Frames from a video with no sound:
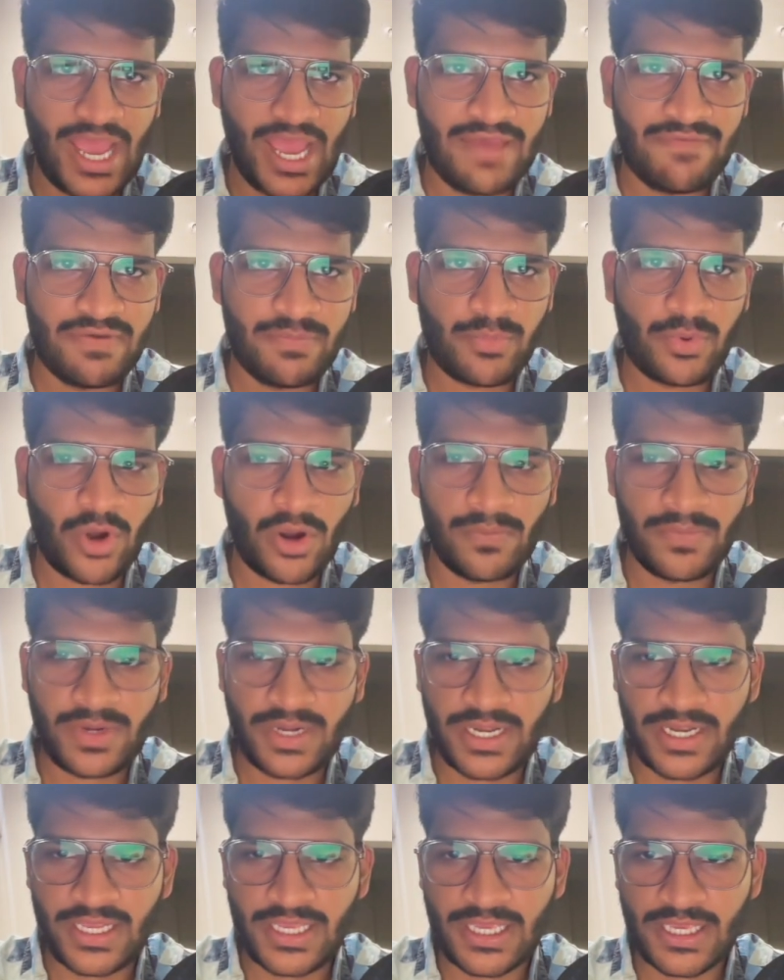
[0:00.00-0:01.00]
have a
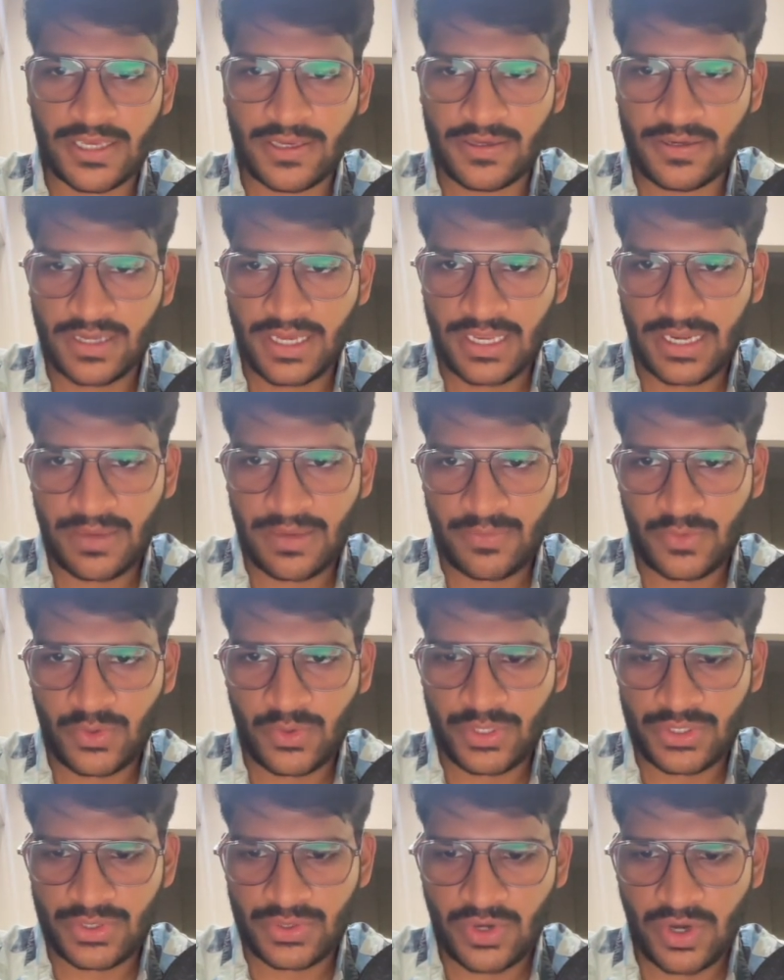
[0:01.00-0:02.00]
prompt ready here and I'm
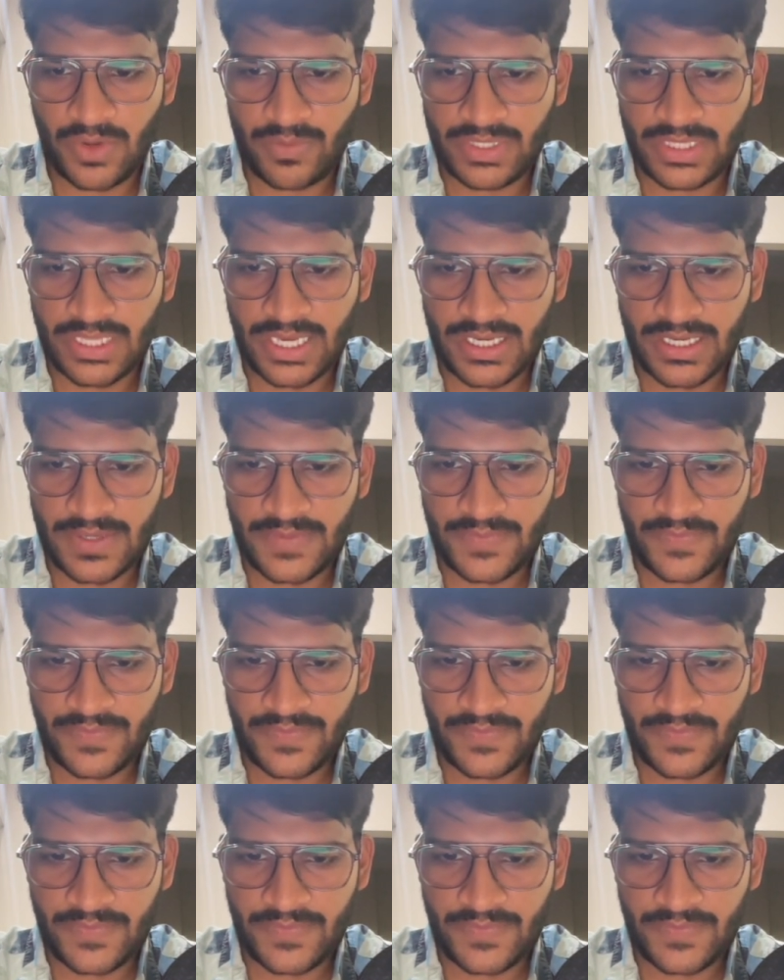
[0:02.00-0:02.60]
going to copy that